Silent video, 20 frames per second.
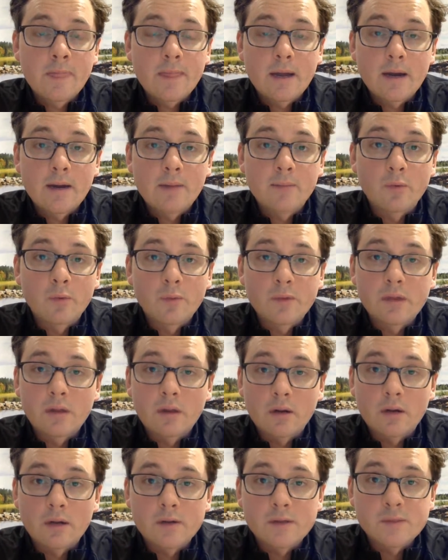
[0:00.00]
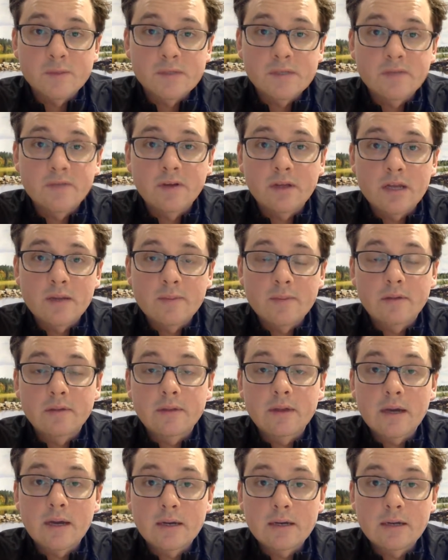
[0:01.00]
We'll be learning specifically about
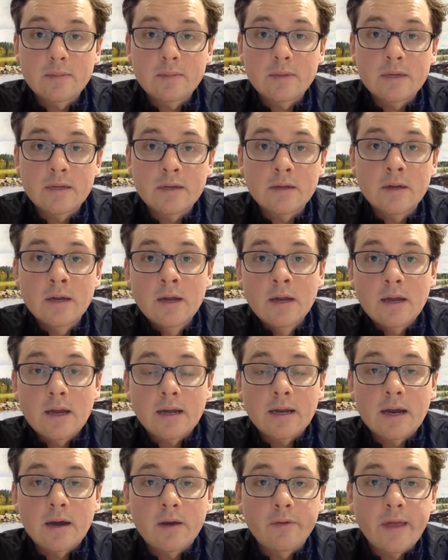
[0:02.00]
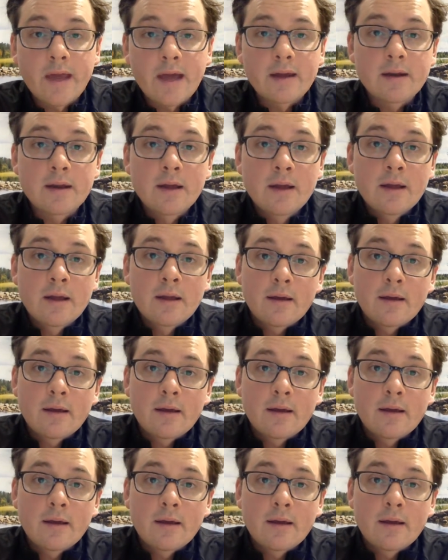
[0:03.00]
the honeybee and how that